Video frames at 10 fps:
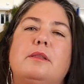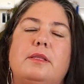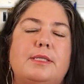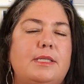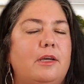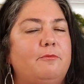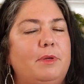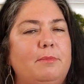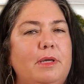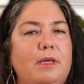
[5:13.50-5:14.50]
The
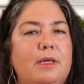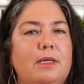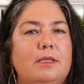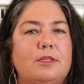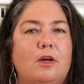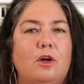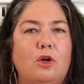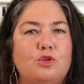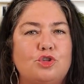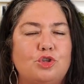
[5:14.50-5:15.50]
CFPB is
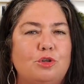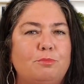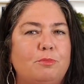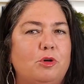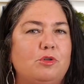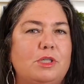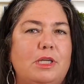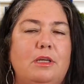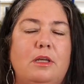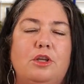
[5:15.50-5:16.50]
also
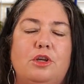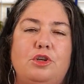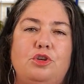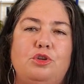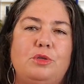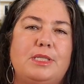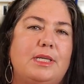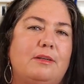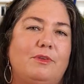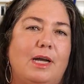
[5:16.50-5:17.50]
proposing a new
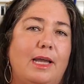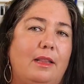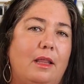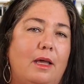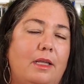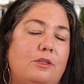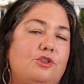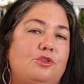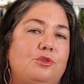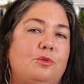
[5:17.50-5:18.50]
set of
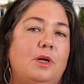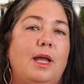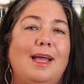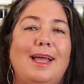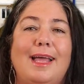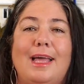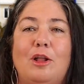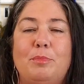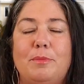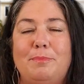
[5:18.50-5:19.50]
guidelines to
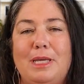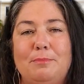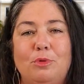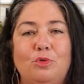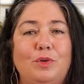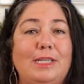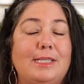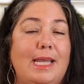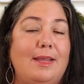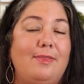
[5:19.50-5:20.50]
help people
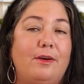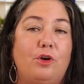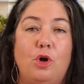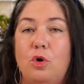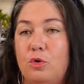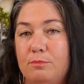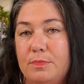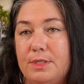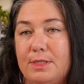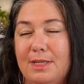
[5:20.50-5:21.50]
retain their
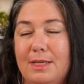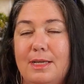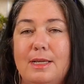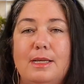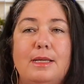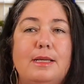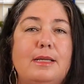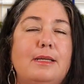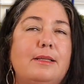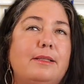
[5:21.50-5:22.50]
homes.
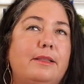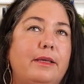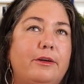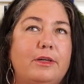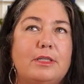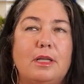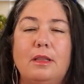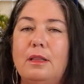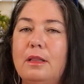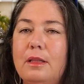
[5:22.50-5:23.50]
There is a
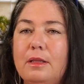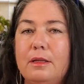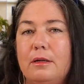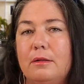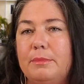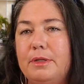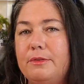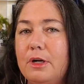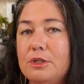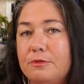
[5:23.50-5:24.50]
little bit of
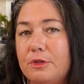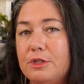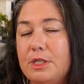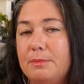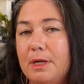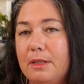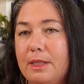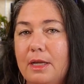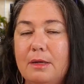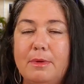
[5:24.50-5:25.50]
controversy about
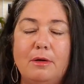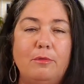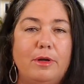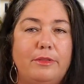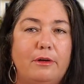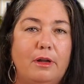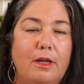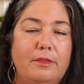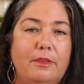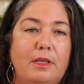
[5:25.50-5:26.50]
that, about whether or
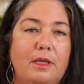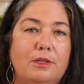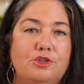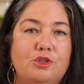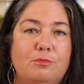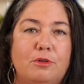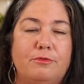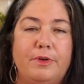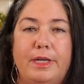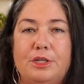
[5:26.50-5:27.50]
not the Consumer
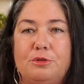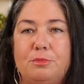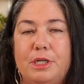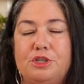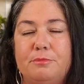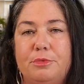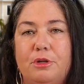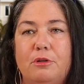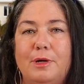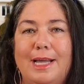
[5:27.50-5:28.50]
Financial Protection
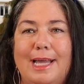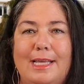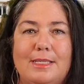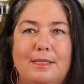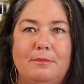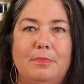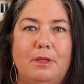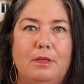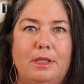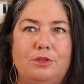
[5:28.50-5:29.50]
Bureau has the
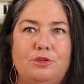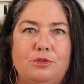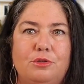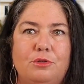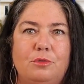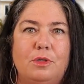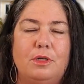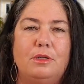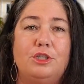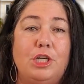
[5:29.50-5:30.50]
ability to
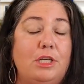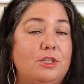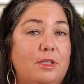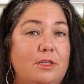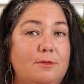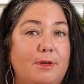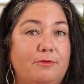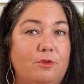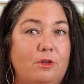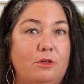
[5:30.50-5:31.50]
change things about
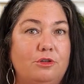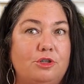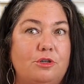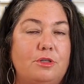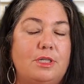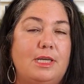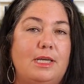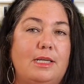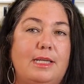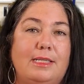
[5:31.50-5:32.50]
foreclosures,
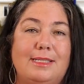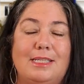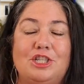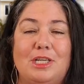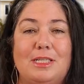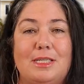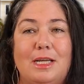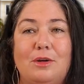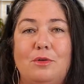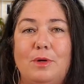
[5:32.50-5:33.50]
and a decision has
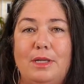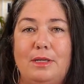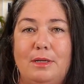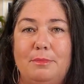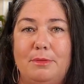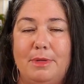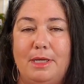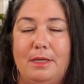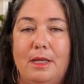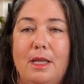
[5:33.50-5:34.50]
not quite yet been
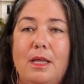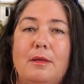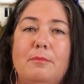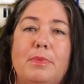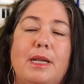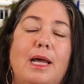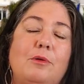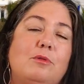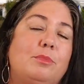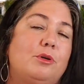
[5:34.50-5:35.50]
made but I
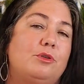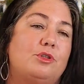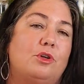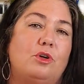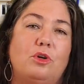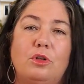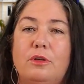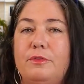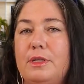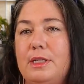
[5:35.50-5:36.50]
will post all
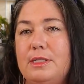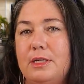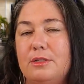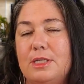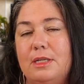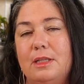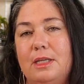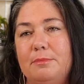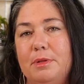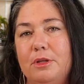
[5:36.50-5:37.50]
of the details in a
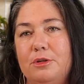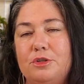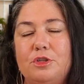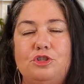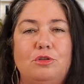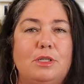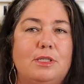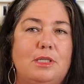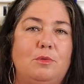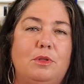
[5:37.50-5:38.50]
link below so that you can
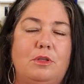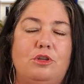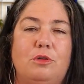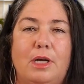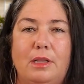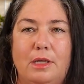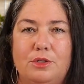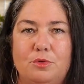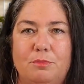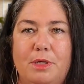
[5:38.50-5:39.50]
see what the new
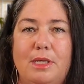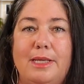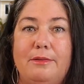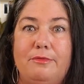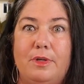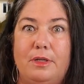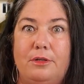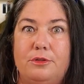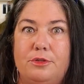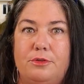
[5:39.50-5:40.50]
guidelines would be if it
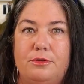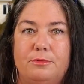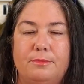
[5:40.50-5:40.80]
goes through.